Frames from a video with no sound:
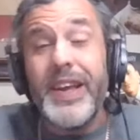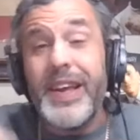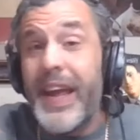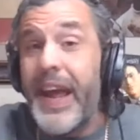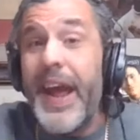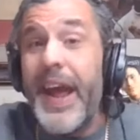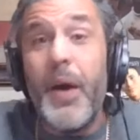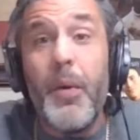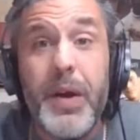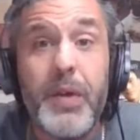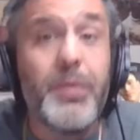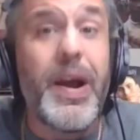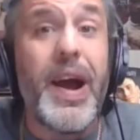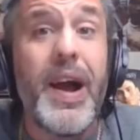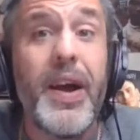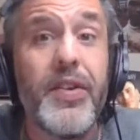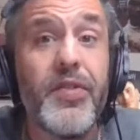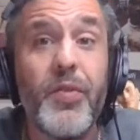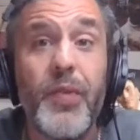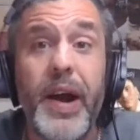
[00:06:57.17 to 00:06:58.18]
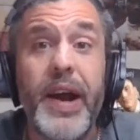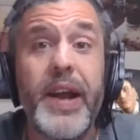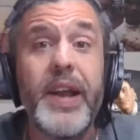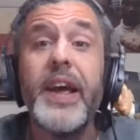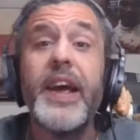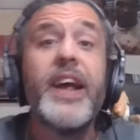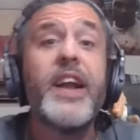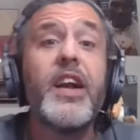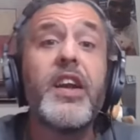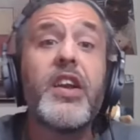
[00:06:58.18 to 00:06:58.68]
He can't win rounds, right?
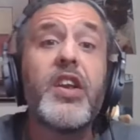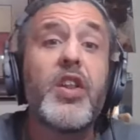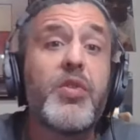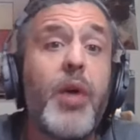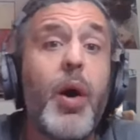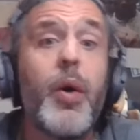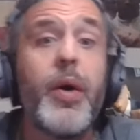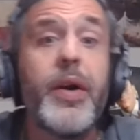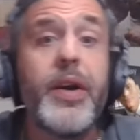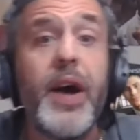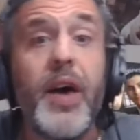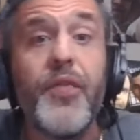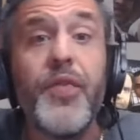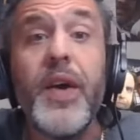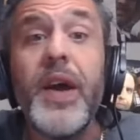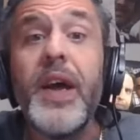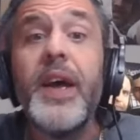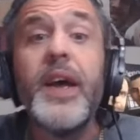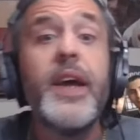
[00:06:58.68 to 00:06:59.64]
He is throwing off.